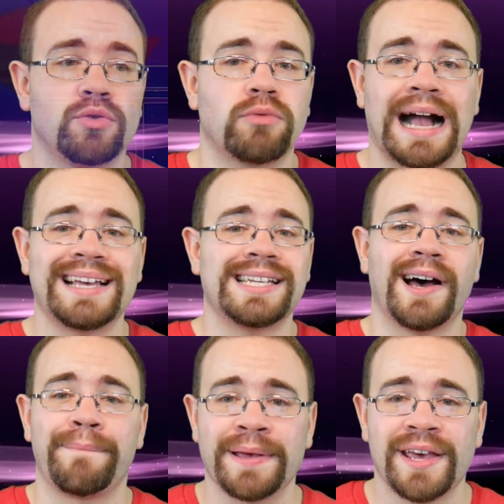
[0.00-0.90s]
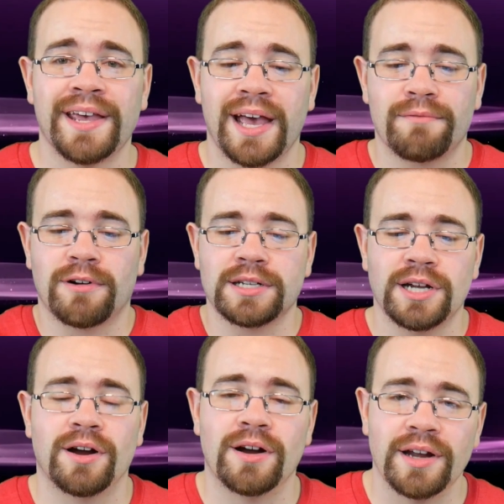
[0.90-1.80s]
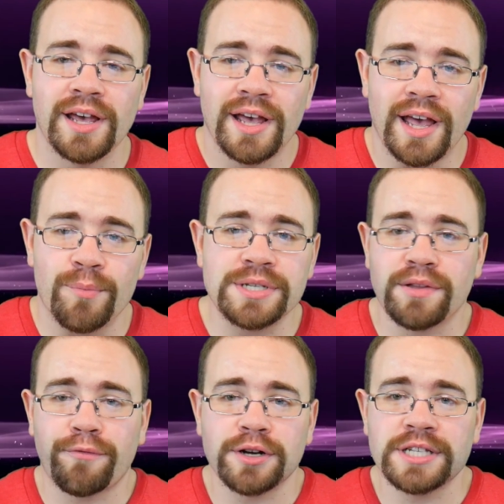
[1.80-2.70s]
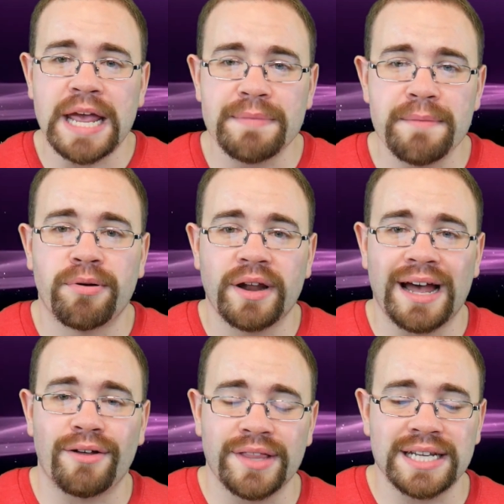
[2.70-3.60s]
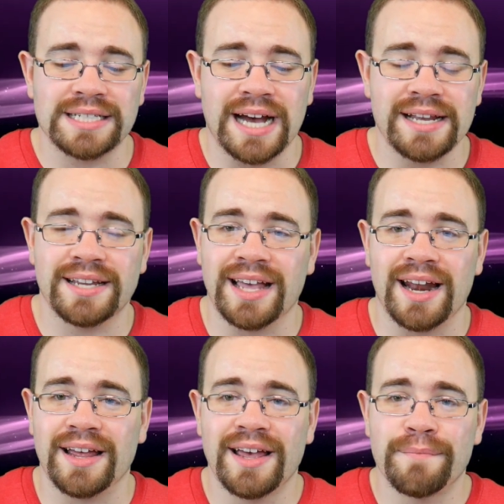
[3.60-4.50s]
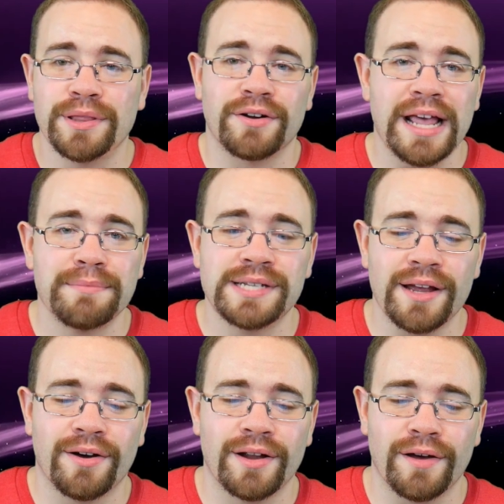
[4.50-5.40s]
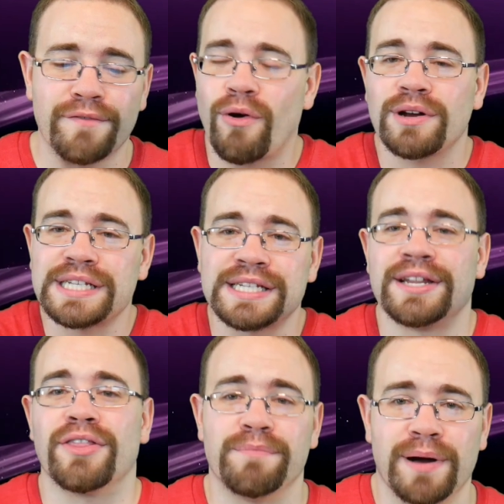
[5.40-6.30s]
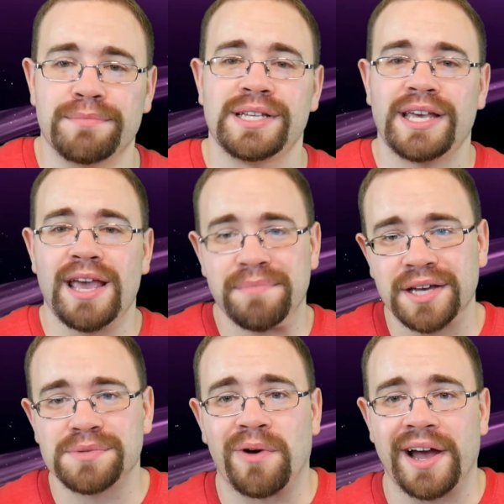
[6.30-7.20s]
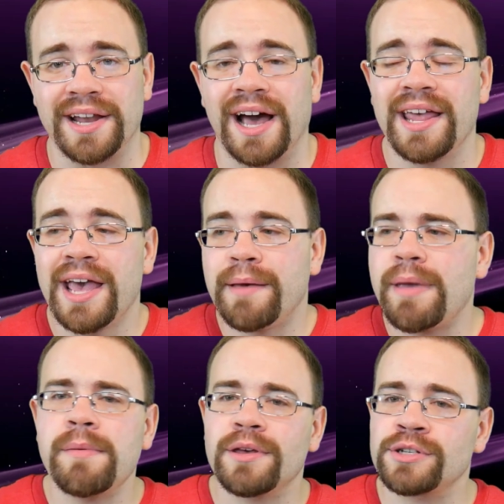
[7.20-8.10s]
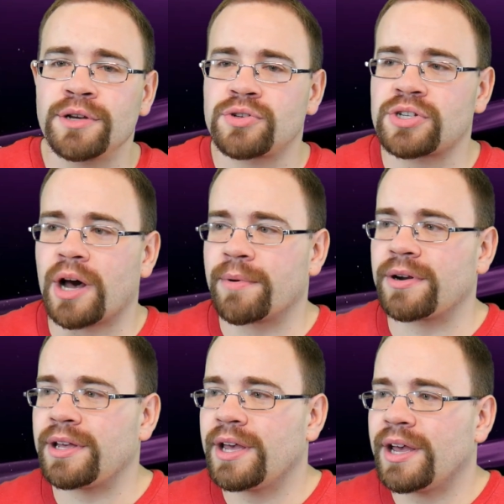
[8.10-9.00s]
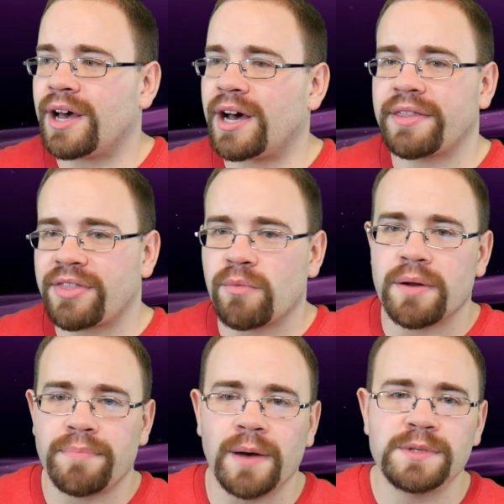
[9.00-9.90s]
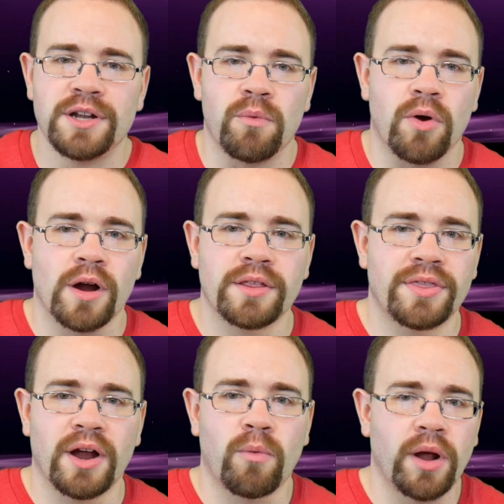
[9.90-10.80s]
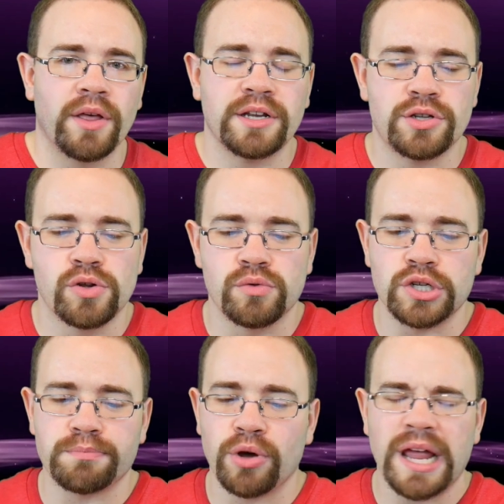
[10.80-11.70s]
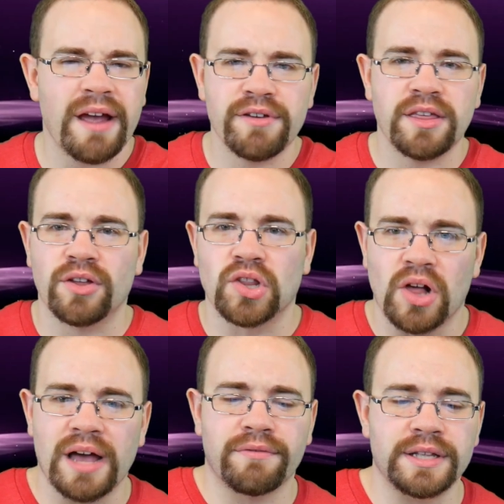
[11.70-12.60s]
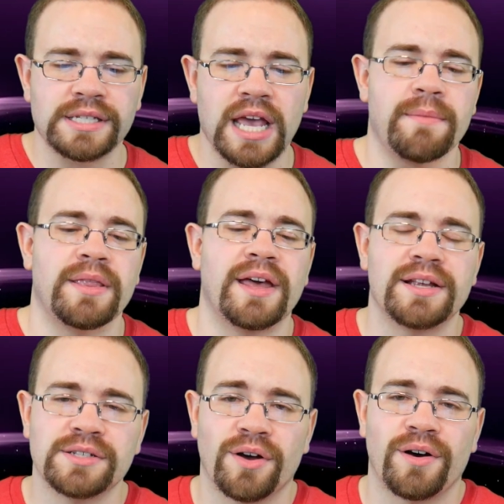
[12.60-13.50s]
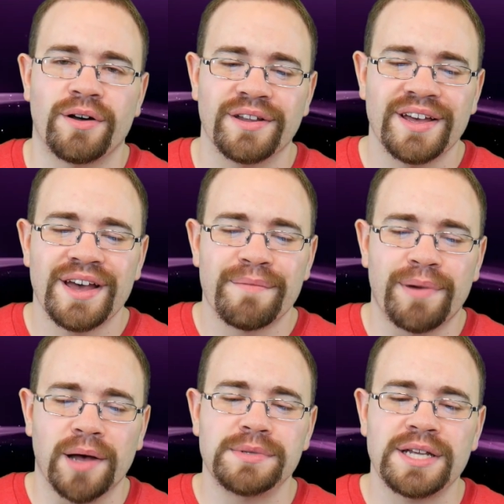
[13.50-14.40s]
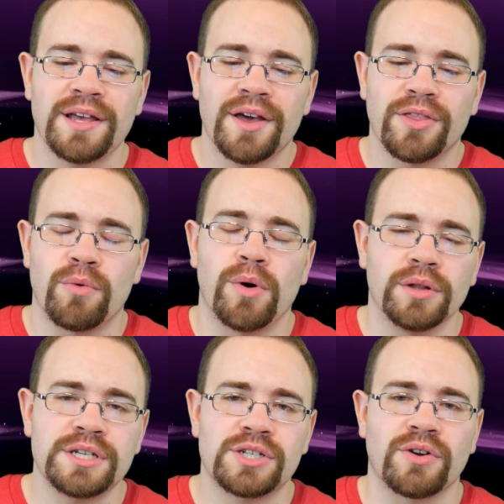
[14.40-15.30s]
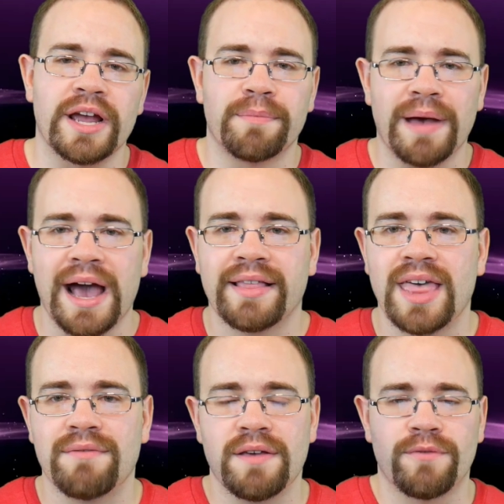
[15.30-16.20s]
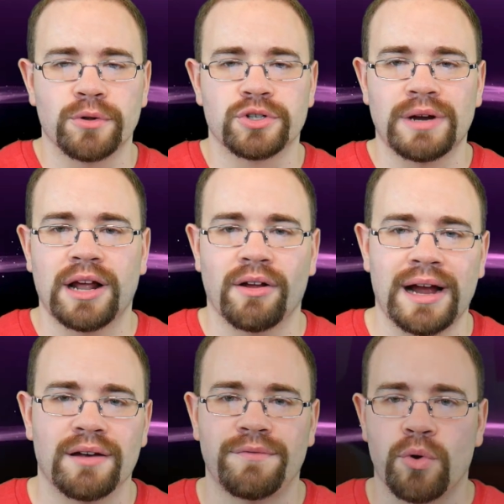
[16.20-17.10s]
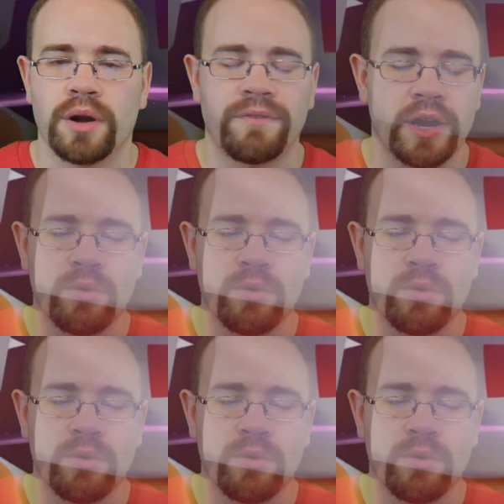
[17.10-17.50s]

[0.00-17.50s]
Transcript: to rise up and return. And what's the first game they put out and they decide to kind of put their namesake on? Of course it's another Bubsy game, because why not? Maybe they're so stubborn uh, that they want Bubsy to work that they're willing to just put everything on the line for this game. And that is called Bubsy, The Woolies Strike Back. They have a full trailer out for it, very